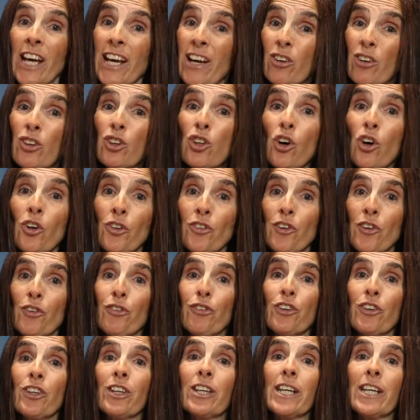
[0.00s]
not
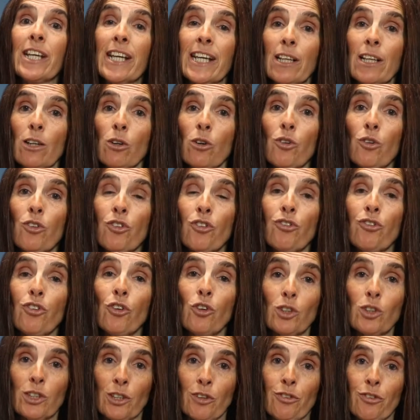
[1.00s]
different needles
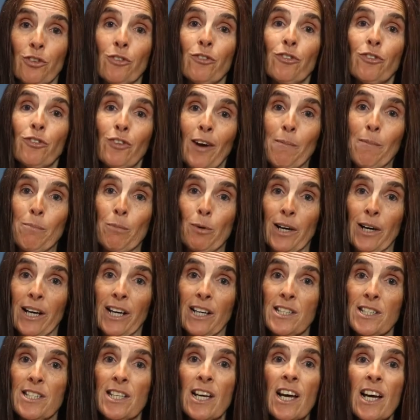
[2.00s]
for different
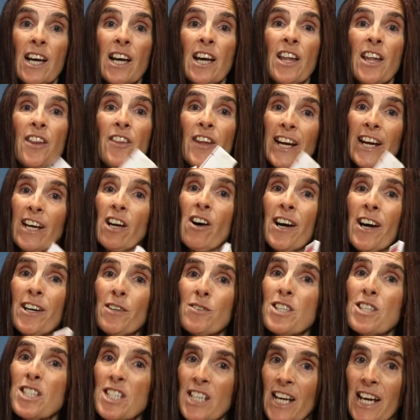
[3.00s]
fabrics. They're kind
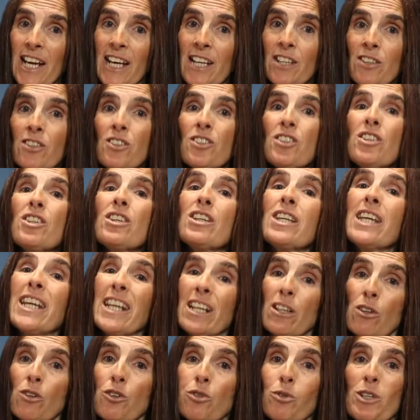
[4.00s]
of standard
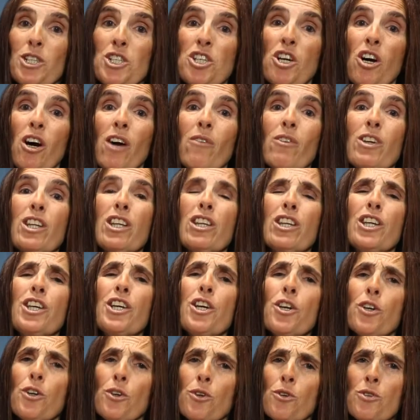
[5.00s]
needles which I would
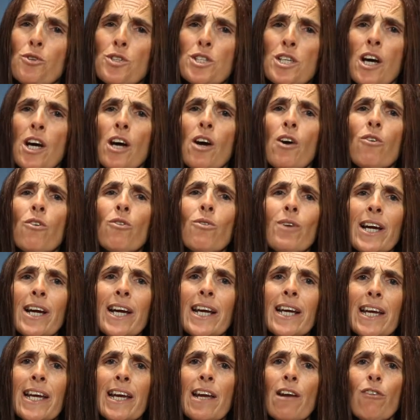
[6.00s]
use
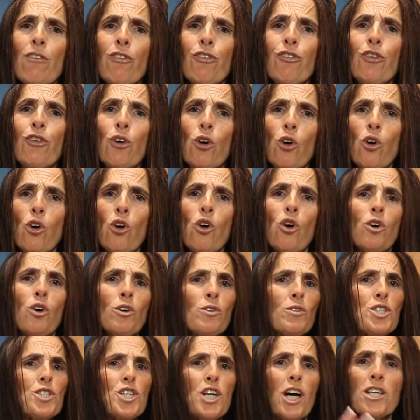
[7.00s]
really for
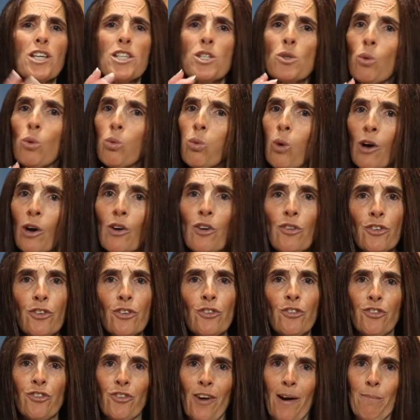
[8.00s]
just
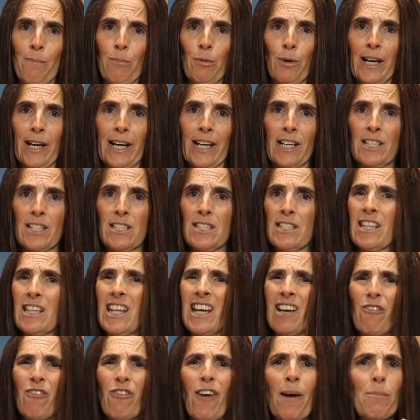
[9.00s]
woven fabrics,
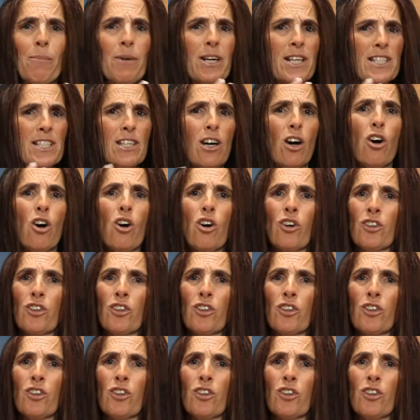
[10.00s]
fabrics that